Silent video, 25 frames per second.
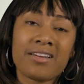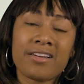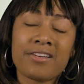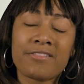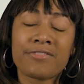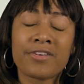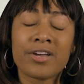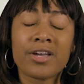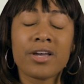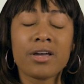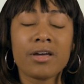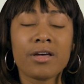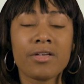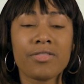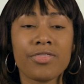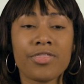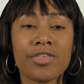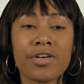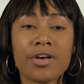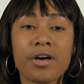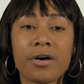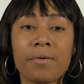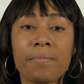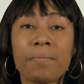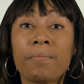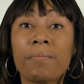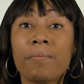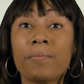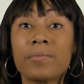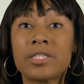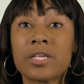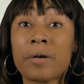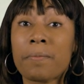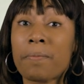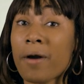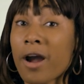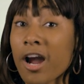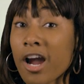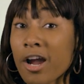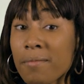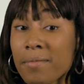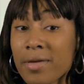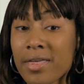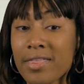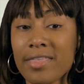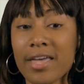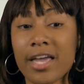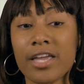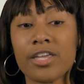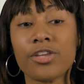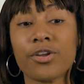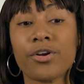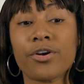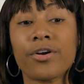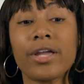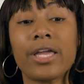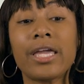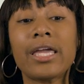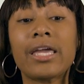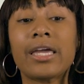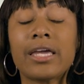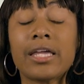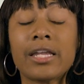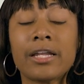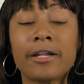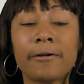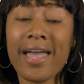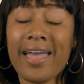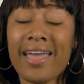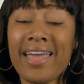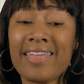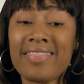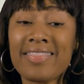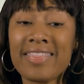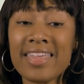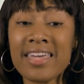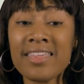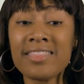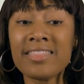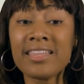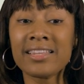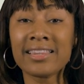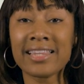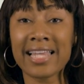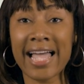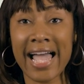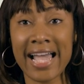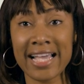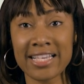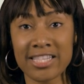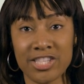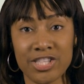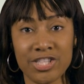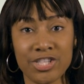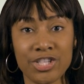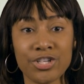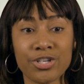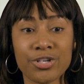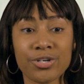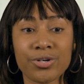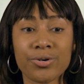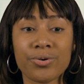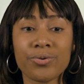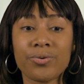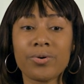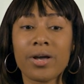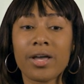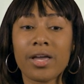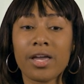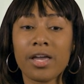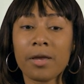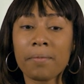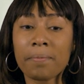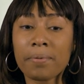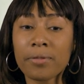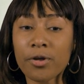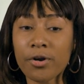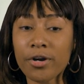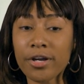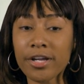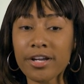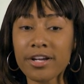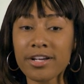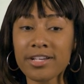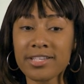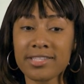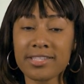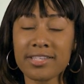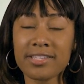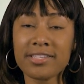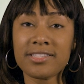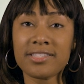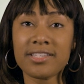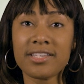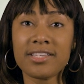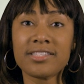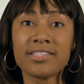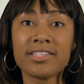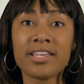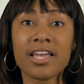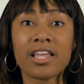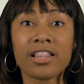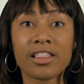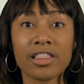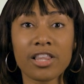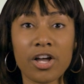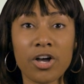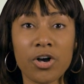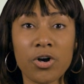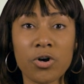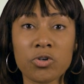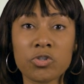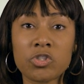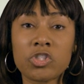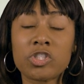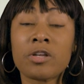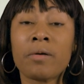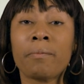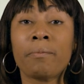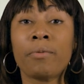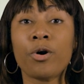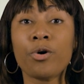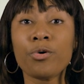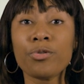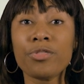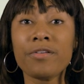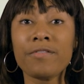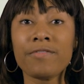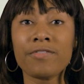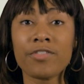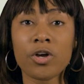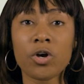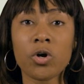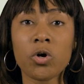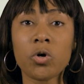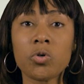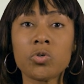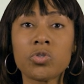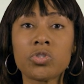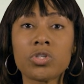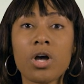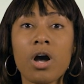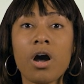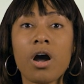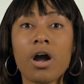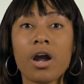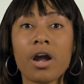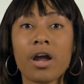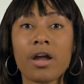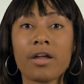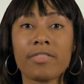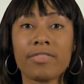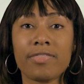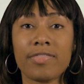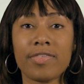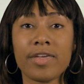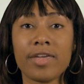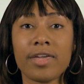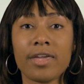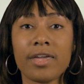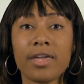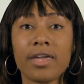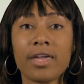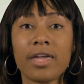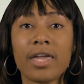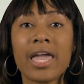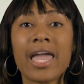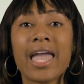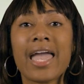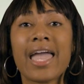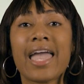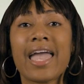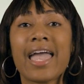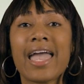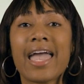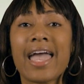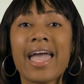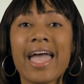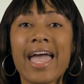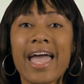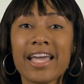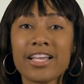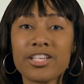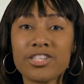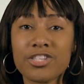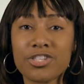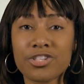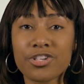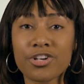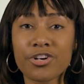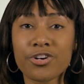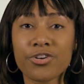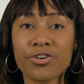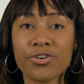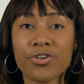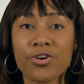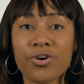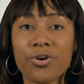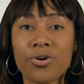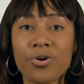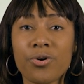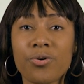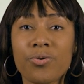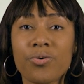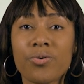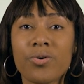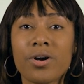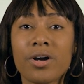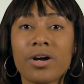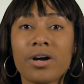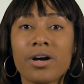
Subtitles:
of the department that you're in. And then the last two, employer assistance and loans, both of those are the external